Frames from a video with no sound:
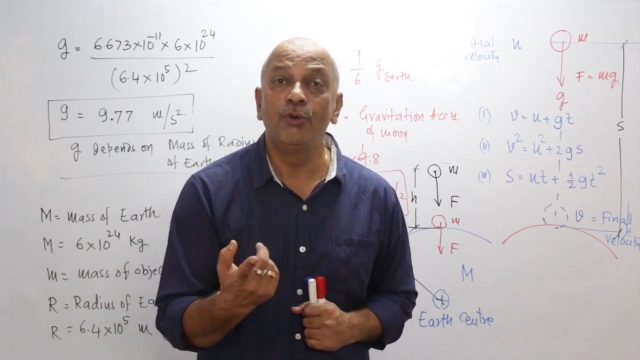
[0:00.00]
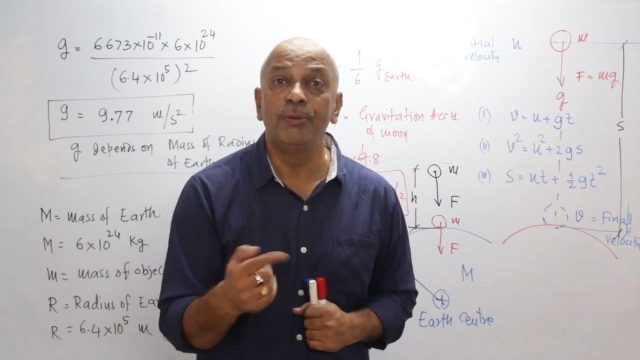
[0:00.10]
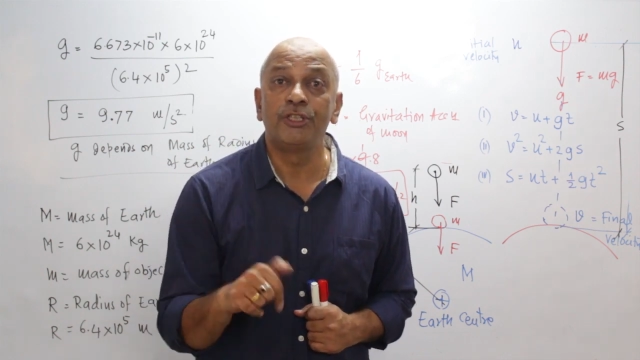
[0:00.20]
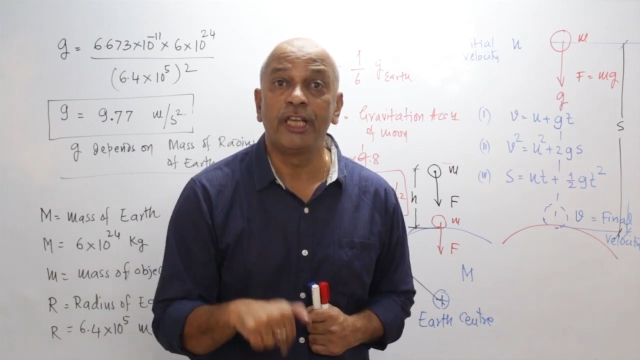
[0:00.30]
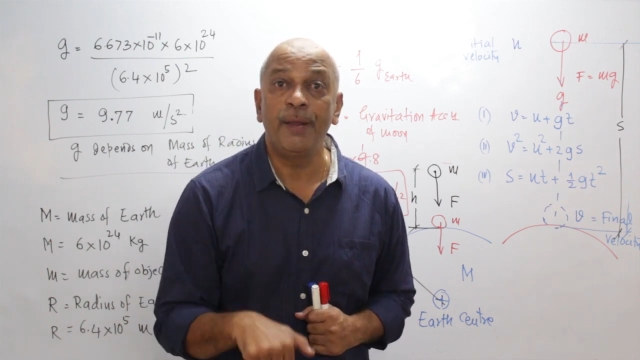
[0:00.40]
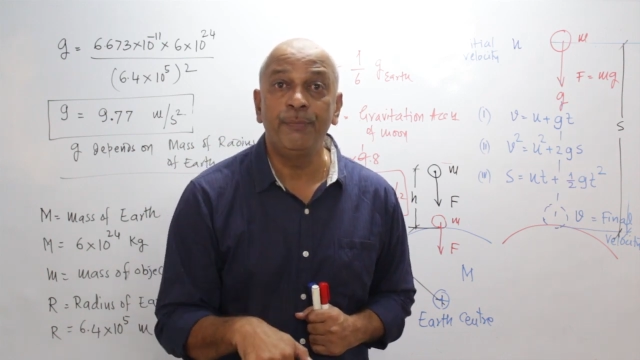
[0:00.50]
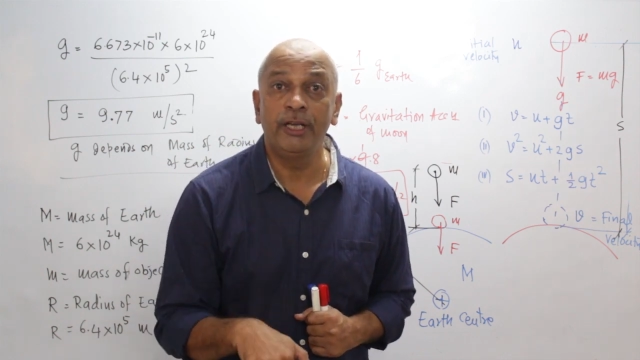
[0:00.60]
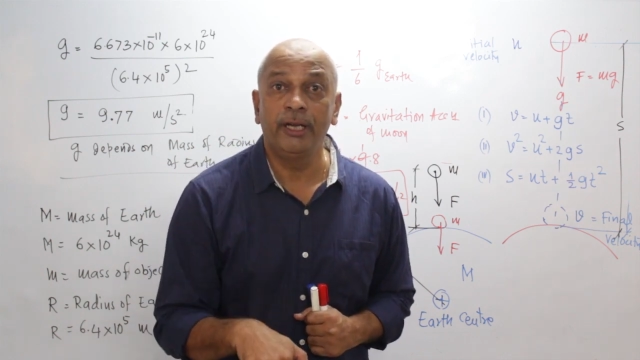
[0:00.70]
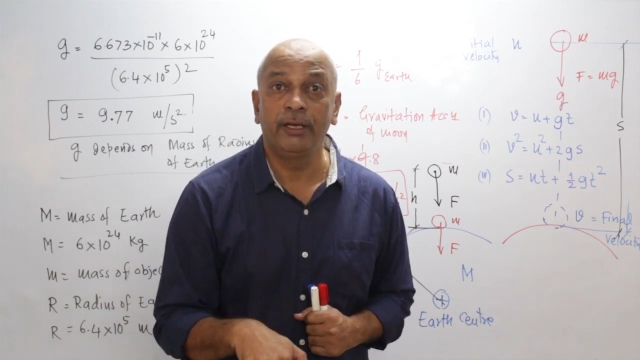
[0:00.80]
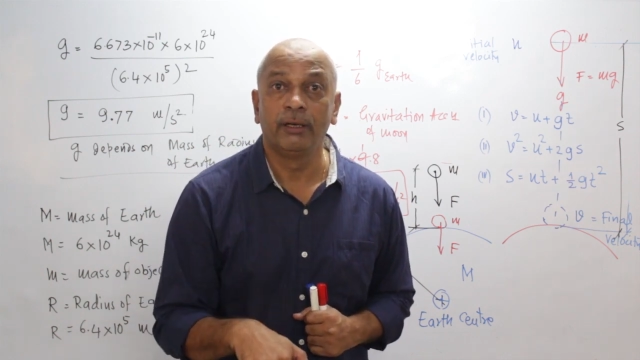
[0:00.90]
will be same
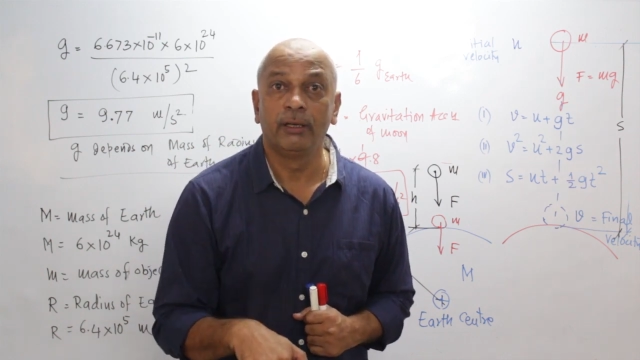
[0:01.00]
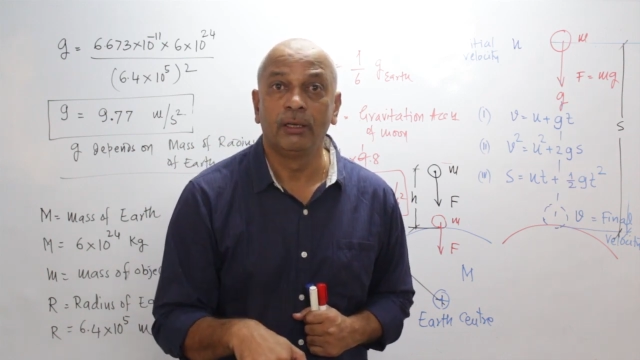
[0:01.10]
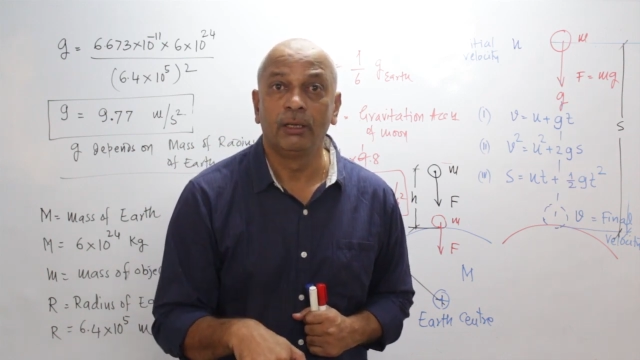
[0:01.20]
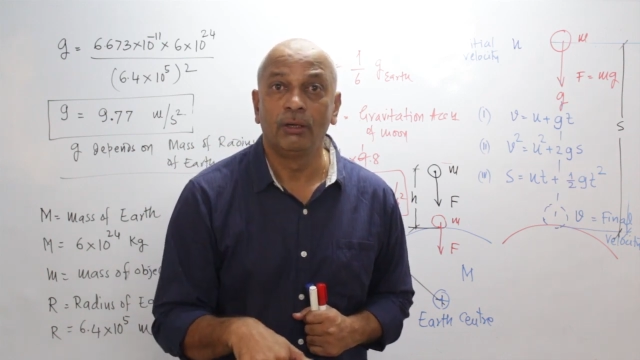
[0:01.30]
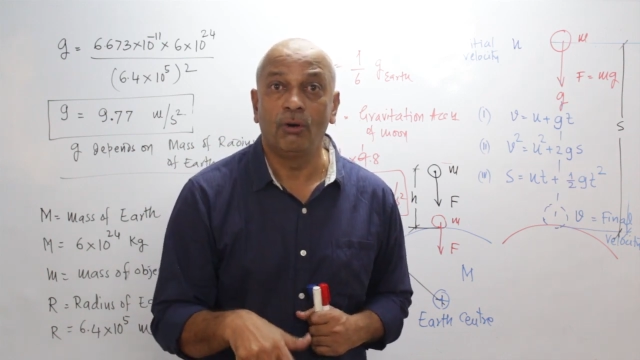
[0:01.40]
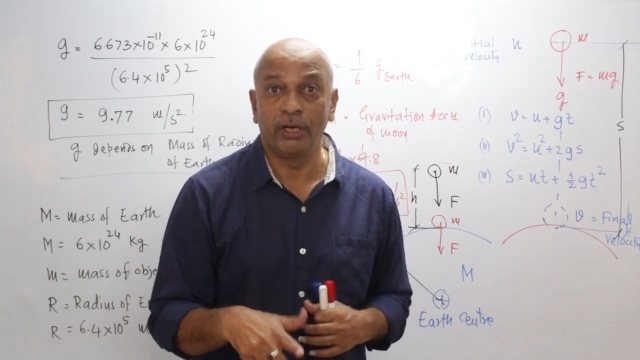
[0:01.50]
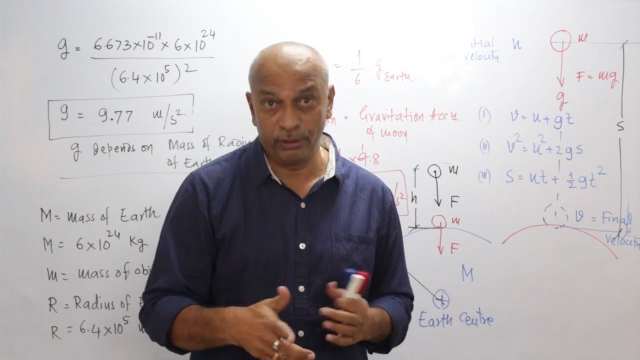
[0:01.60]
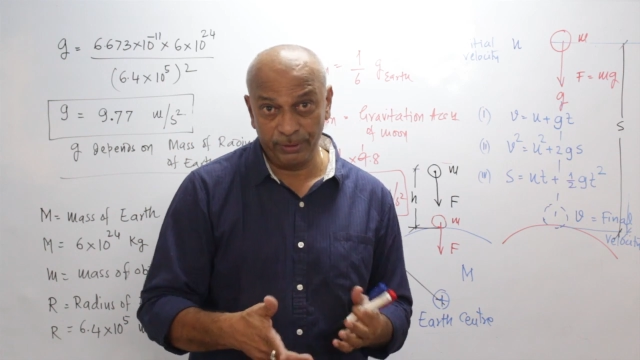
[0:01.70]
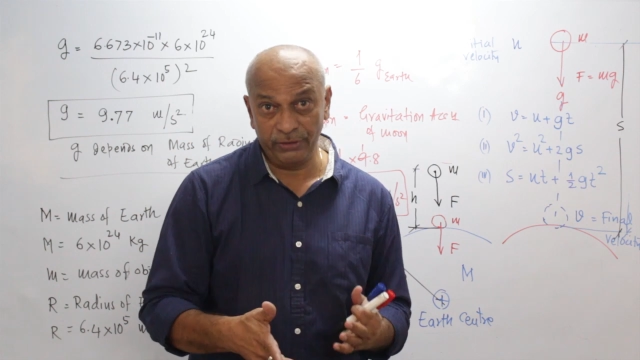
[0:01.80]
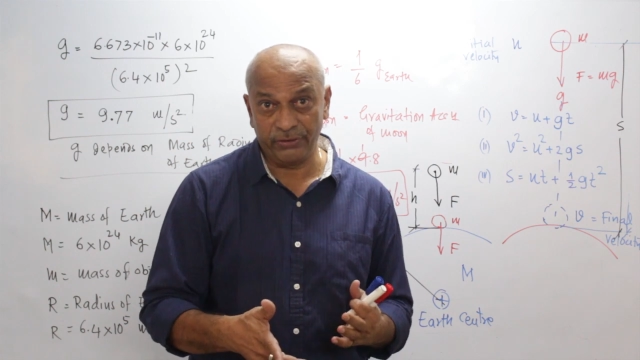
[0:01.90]
here, but it
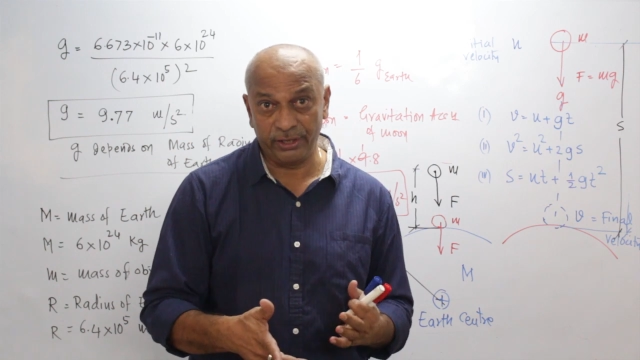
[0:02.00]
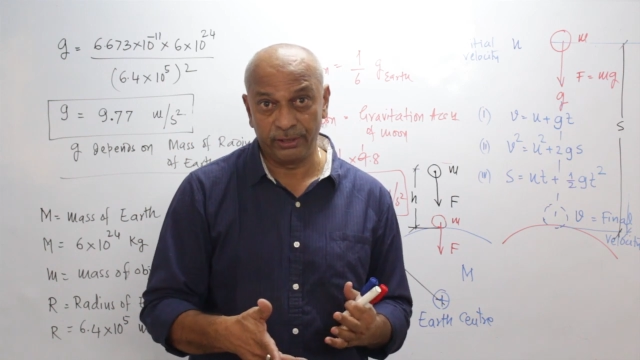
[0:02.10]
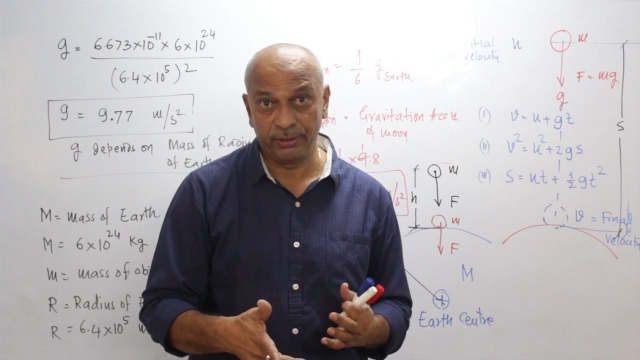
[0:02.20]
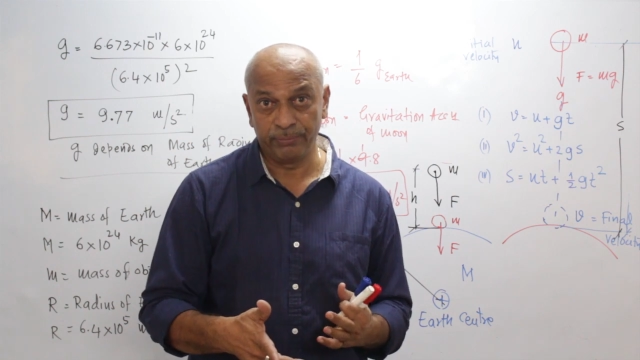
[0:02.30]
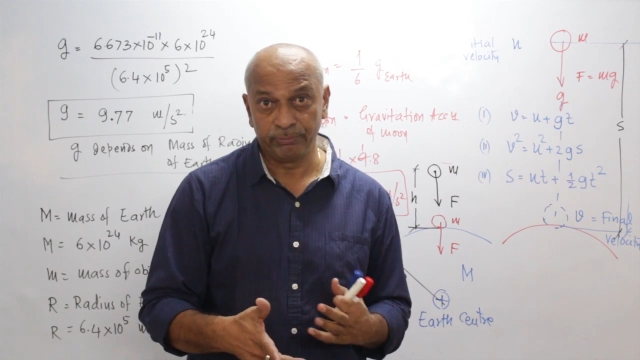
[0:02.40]
will be different.